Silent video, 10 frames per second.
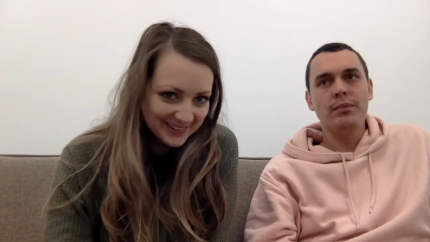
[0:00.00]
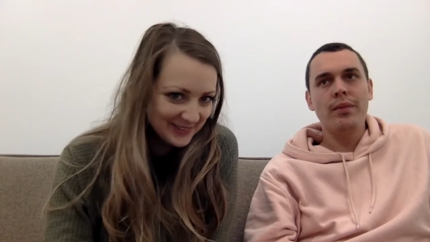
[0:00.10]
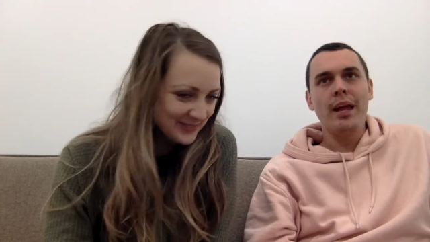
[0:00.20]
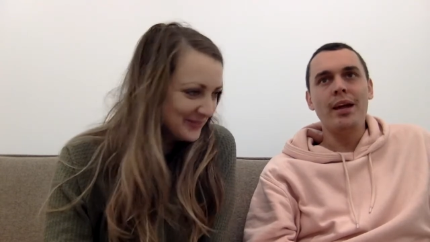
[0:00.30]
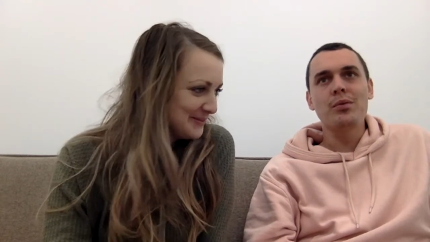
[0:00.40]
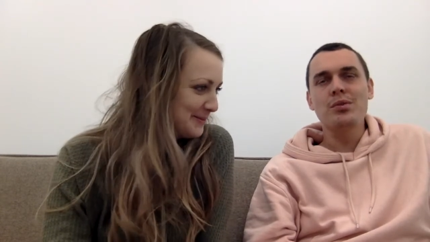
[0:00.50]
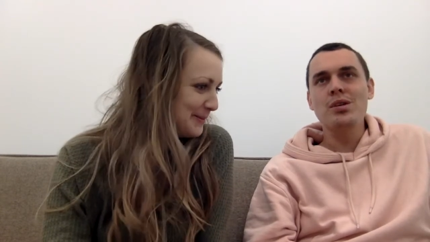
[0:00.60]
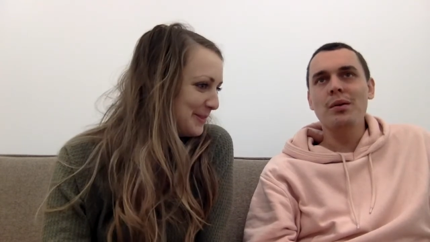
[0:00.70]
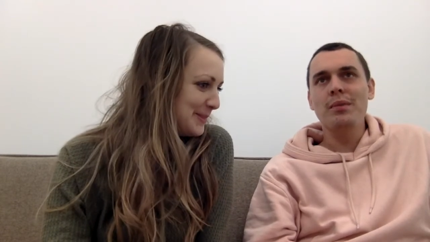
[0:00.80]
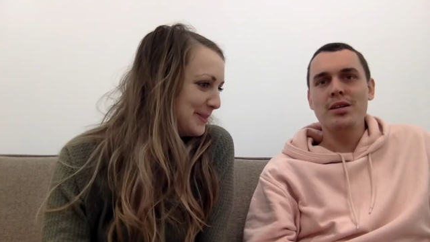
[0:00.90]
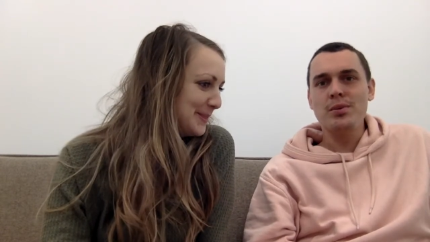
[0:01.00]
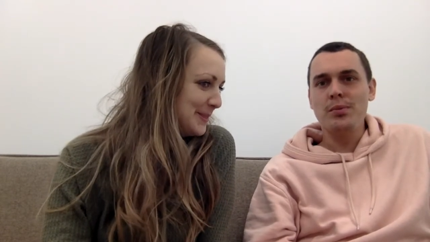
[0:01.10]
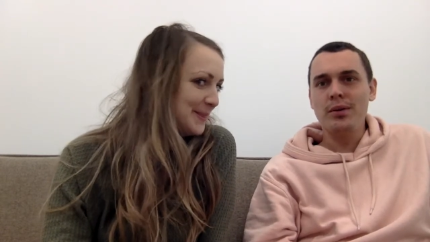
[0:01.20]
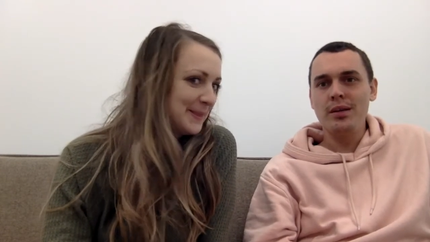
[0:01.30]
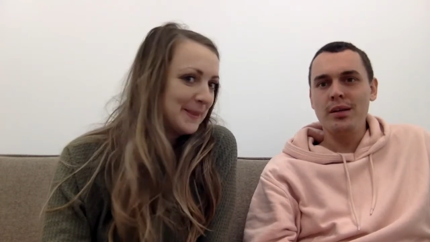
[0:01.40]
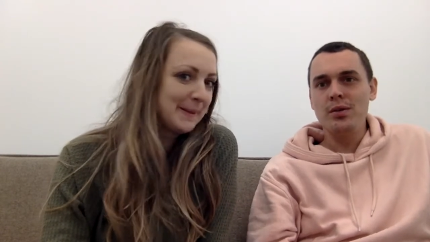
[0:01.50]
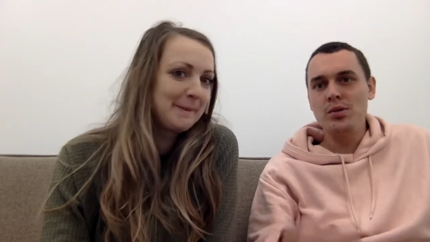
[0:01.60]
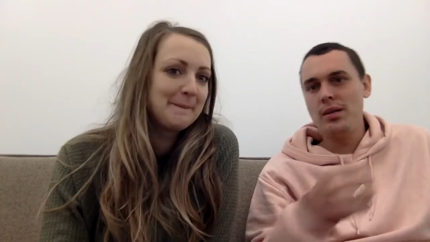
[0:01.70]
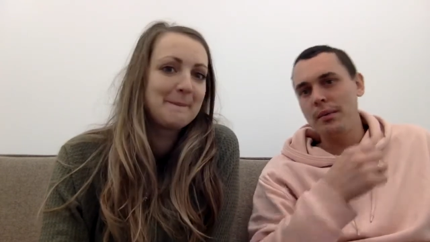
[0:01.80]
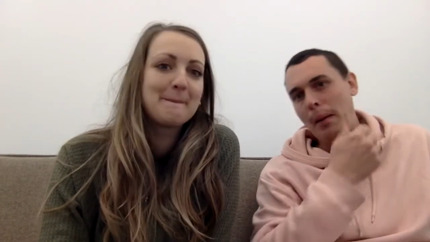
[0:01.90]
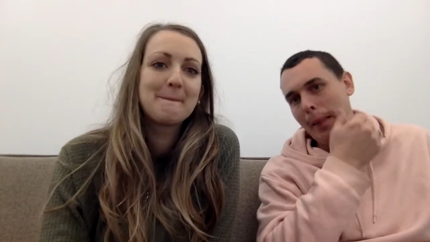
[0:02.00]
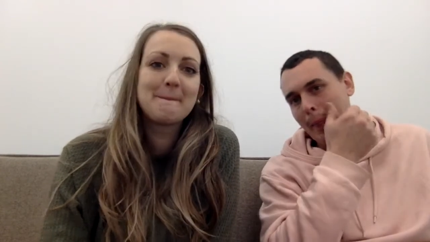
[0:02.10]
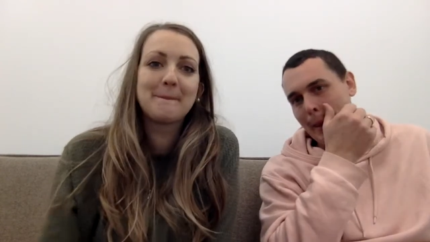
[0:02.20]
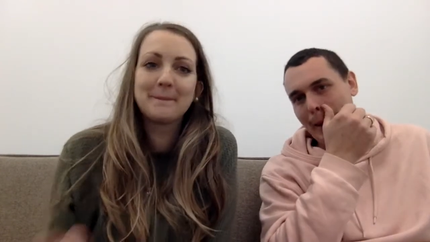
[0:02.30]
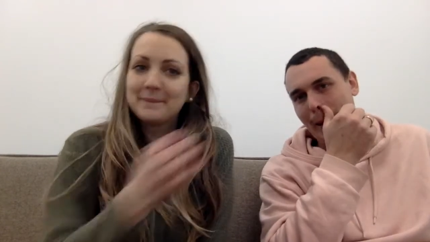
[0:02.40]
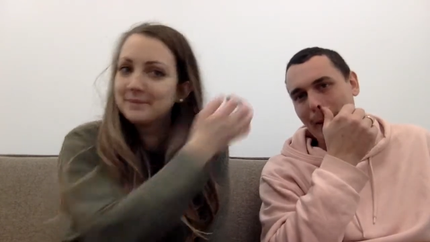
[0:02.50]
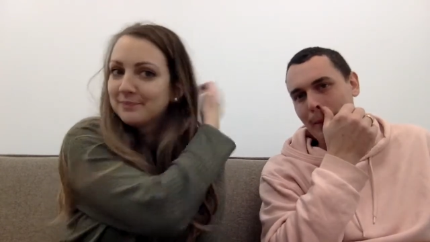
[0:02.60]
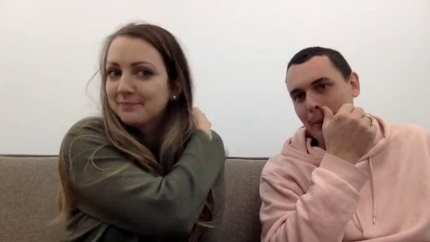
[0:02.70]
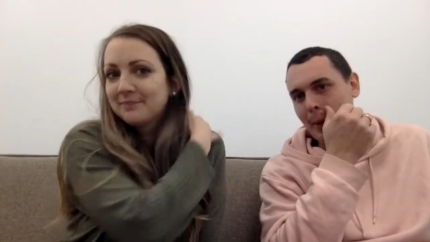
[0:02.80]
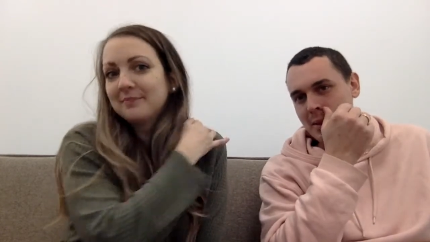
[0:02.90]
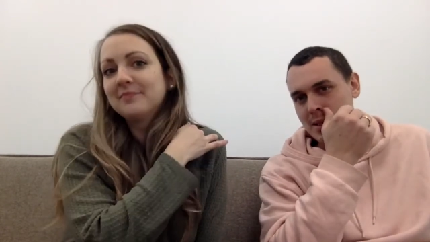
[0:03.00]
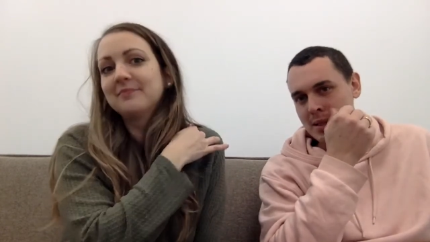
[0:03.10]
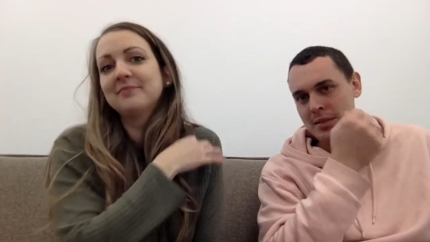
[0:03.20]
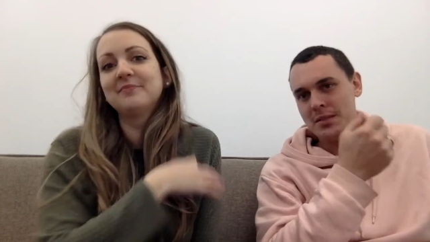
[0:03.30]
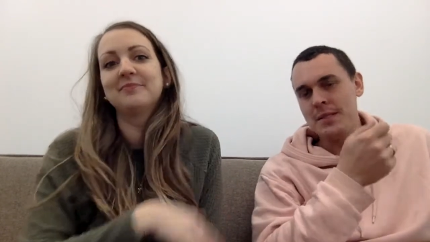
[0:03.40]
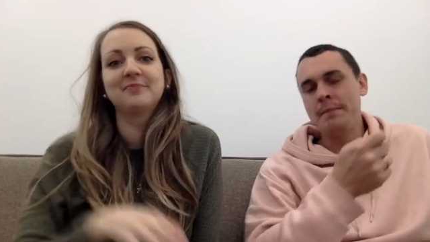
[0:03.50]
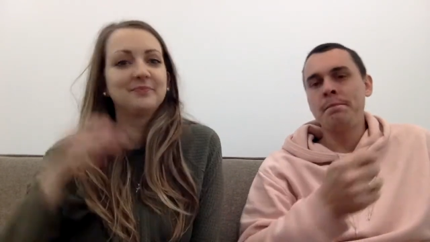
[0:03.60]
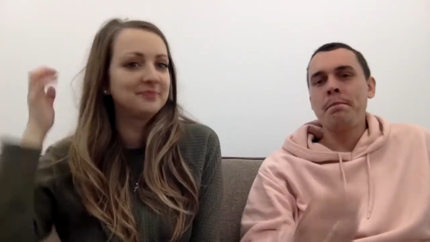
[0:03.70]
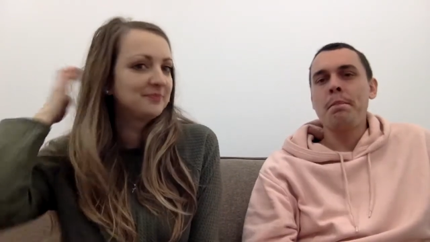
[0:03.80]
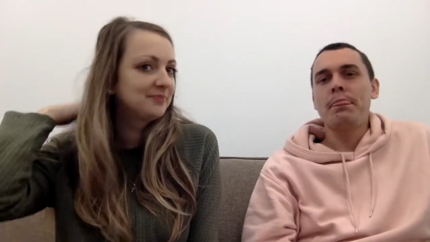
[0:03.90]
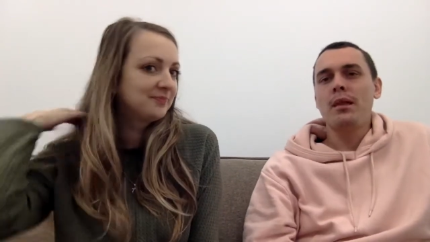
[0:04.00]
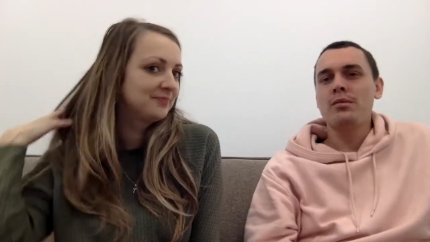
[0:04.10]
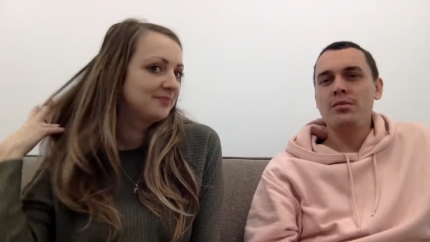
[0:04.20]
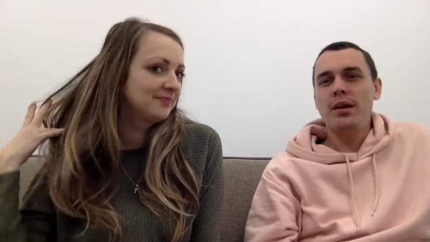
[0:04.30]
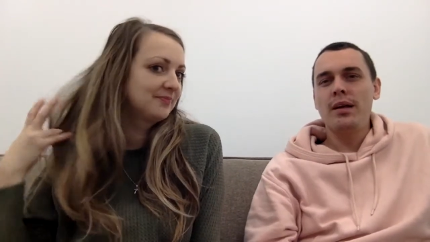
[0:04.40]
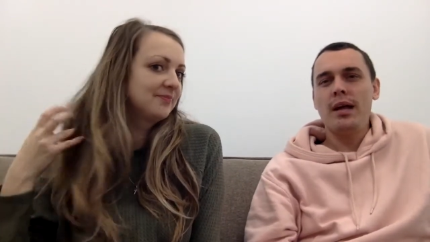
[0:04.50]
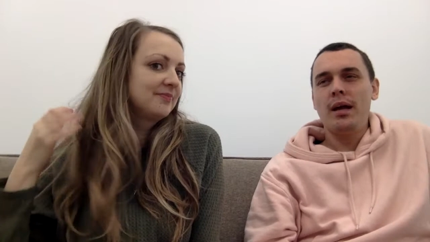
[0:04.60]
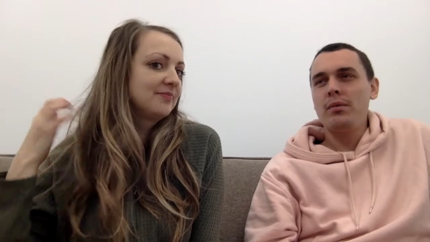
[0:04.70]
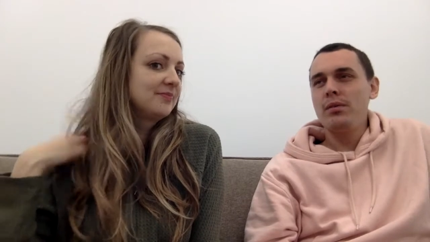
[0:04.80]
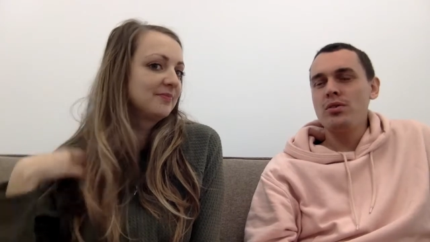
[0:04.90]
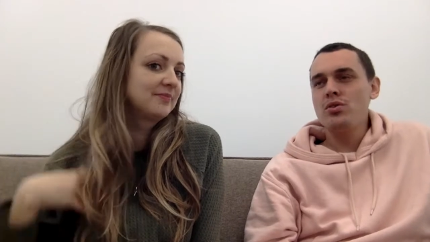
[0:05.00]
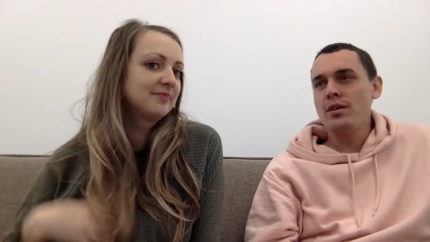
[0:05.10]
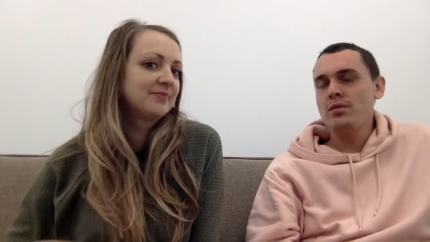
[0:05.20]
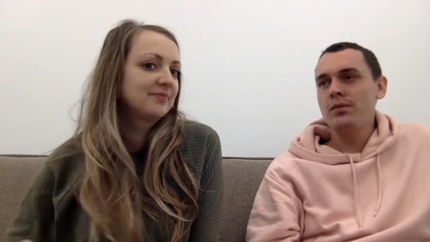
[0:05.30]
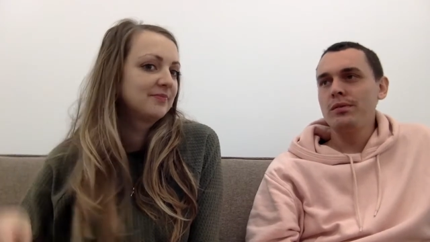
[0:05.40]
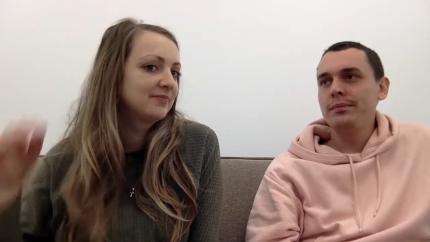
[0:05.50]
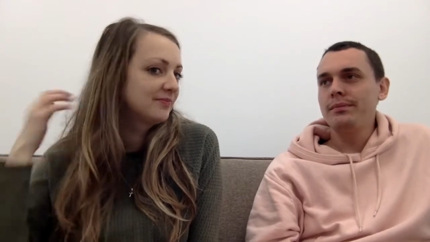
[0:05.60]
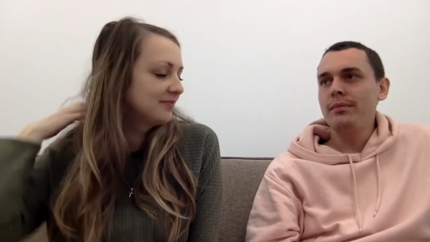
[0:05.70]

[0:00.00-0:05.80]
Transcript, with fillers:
Speaker 1: the end result makes it worth it usually, but the the process is fun and really stressful.